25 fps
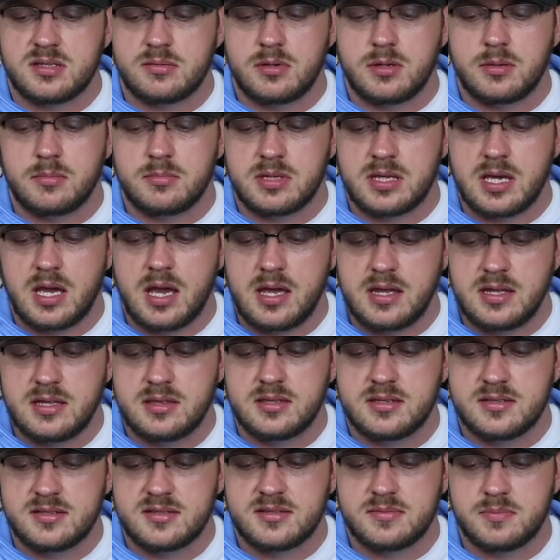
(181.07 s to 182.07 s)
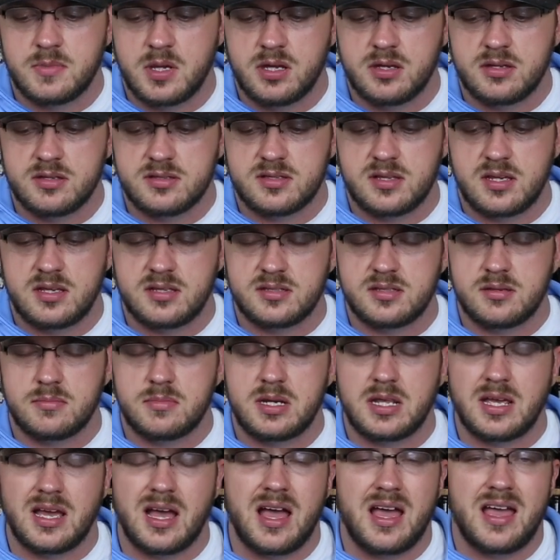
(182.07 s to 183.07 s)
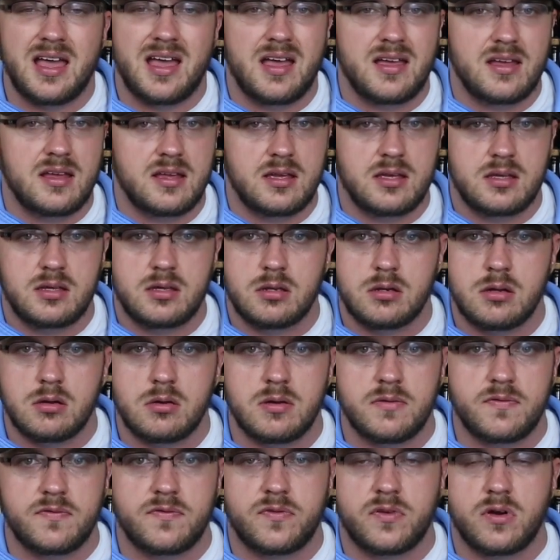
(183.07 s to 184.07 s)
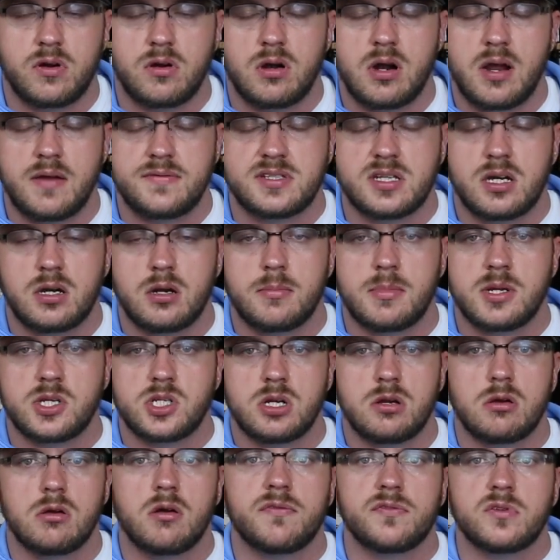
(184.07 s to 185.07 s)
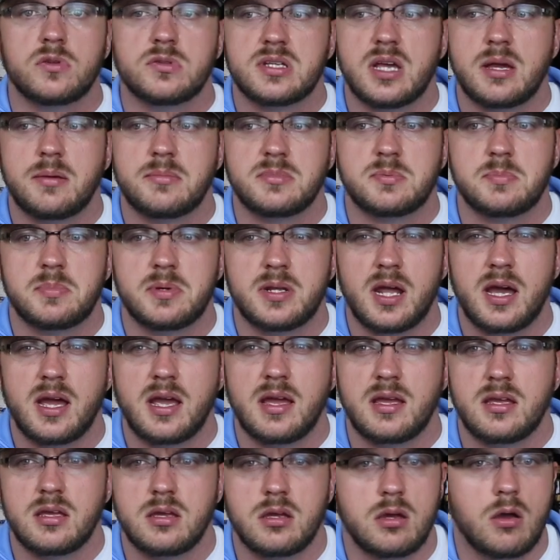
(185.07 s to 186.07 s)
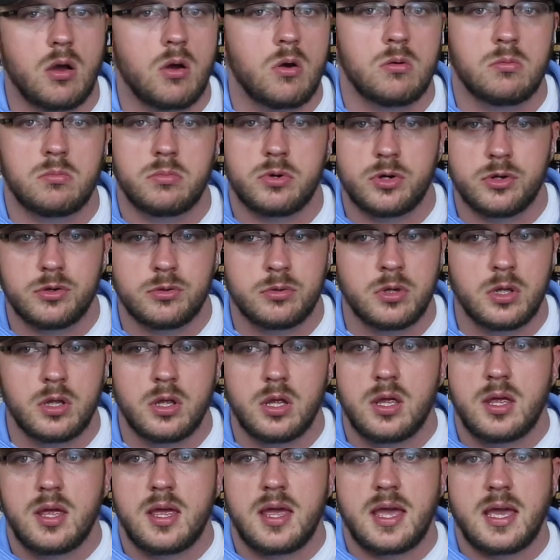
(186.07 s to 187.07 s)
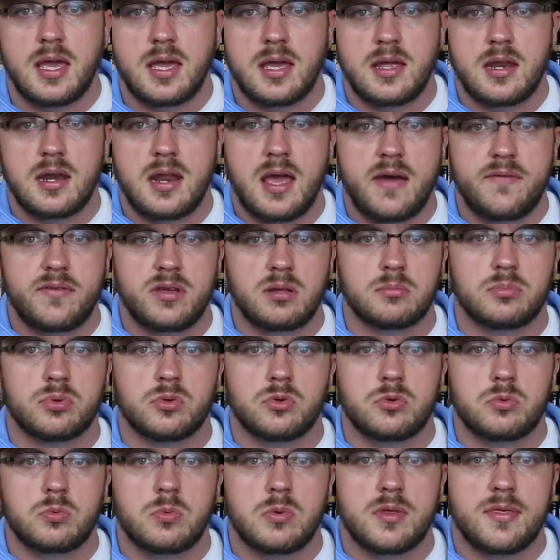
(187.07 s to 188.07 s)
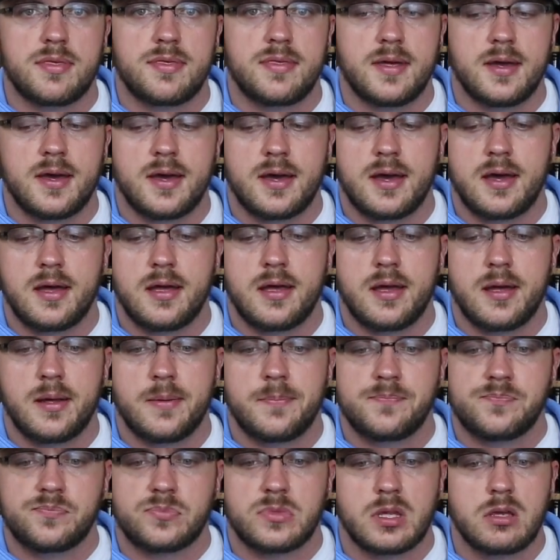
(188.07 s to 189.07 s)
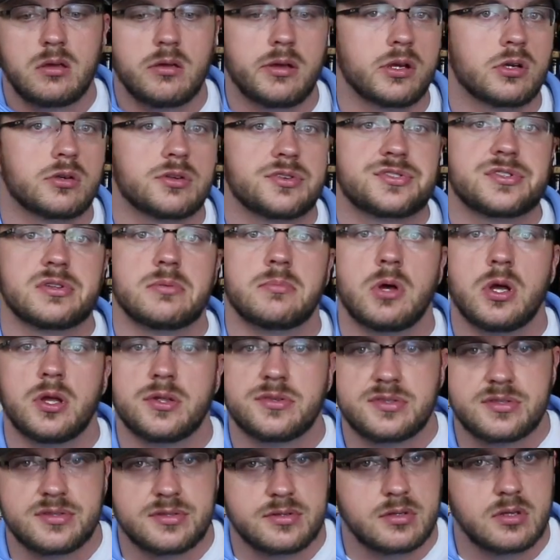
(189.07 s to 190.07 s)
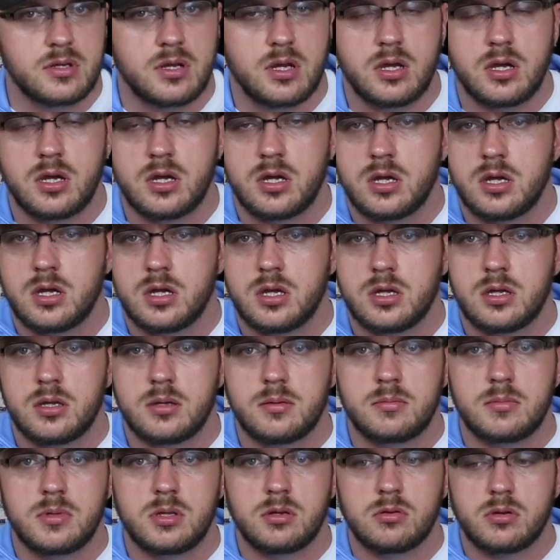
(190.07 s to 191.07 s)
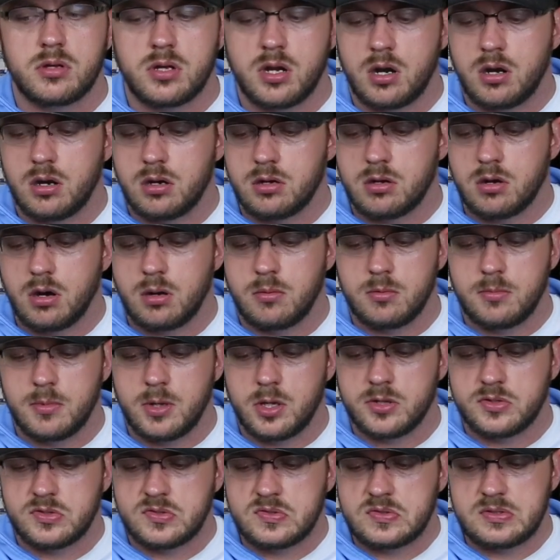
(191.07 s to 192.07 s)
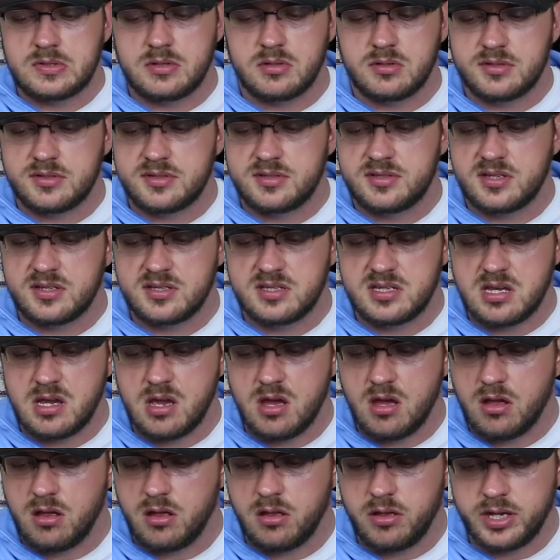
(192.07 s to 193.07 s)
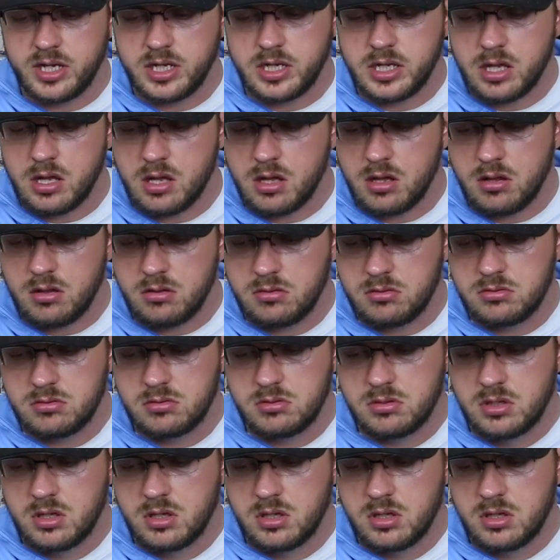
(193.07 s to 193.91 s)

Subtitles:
This smells as somebody I've said it on my channel a few times, but I homebrew, and having brewed with like crystal malts, caramel malts, 60L, 80L.